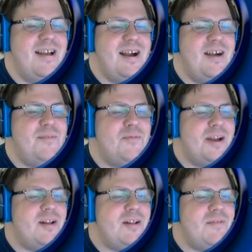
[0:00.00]
I've read
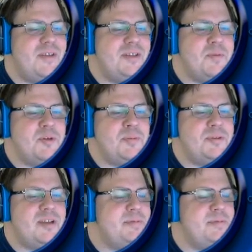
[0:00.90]
all of these multiple
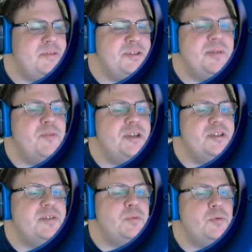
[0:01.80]
times, but for some
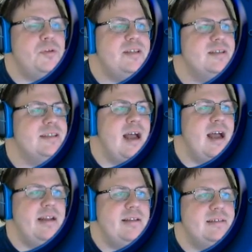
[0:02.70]
reason, Pu'uli does
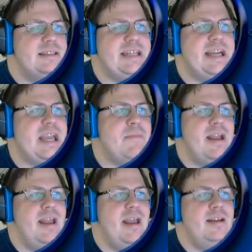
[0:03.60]
not stick in my
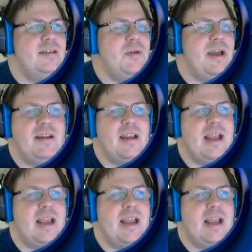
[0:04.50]
head, so I can't